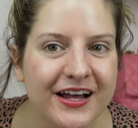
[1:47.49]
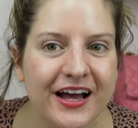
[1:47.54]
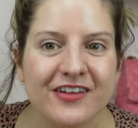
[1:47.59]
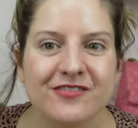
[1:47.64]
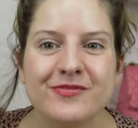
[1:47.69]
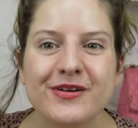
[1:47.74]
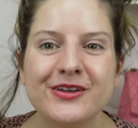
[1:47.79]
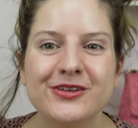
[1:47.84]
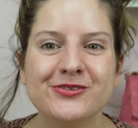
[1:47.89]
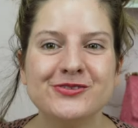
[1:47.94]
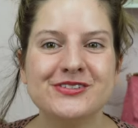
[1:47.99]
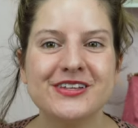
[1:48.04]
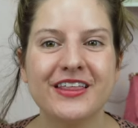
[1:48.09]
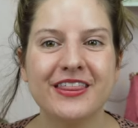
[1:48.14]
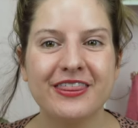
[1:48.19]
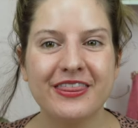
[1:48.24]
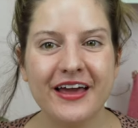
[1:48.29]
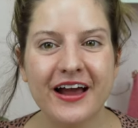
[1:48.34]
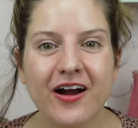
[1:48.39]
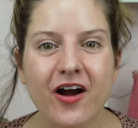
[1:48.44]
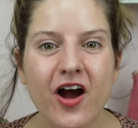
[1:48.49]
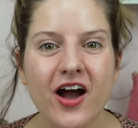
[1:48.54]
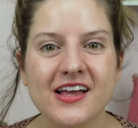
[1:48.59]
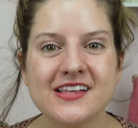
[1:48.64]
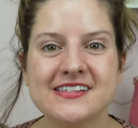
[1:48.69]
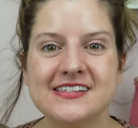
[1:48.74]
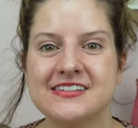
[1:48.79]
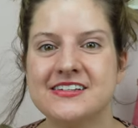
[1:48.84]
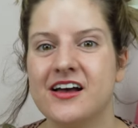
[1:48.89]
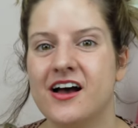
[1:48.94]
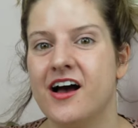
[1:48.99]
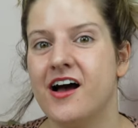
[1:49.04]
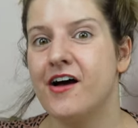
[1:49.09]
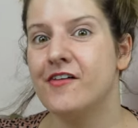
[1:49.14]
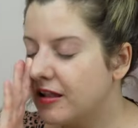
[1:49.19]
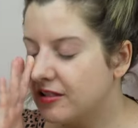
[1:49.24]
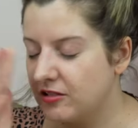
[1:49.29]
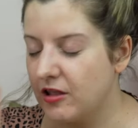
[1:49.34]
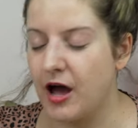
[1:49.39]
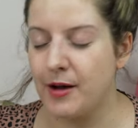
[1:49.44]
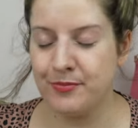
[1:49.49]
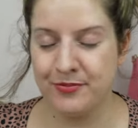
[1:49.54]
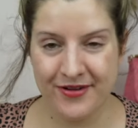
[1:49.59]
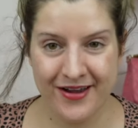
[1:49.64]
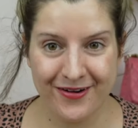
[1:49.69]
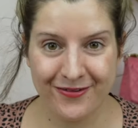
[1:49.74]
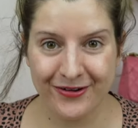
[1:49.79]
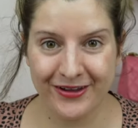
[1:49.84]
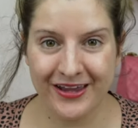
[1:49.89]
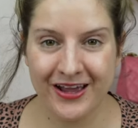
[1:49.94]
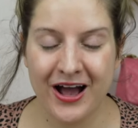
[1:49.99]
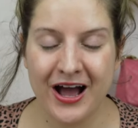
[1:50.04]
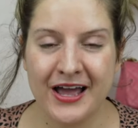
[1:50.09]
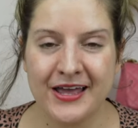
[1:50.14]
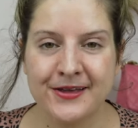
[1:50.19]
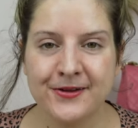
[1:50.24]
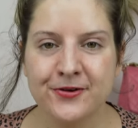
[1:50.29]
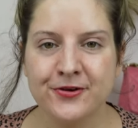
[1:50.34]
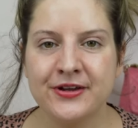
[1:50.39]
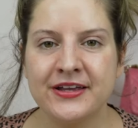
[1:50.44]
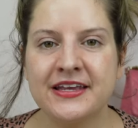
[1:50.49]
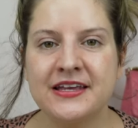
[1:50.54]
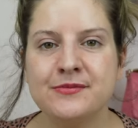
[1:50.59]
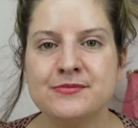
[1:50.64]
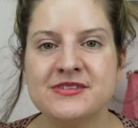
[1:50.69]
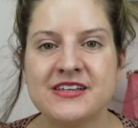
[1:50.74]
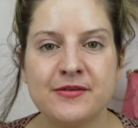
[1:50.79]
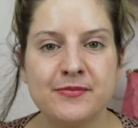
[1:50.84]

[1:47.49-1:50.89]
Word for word: I've been using their eye stuff, La Prairie eye creams.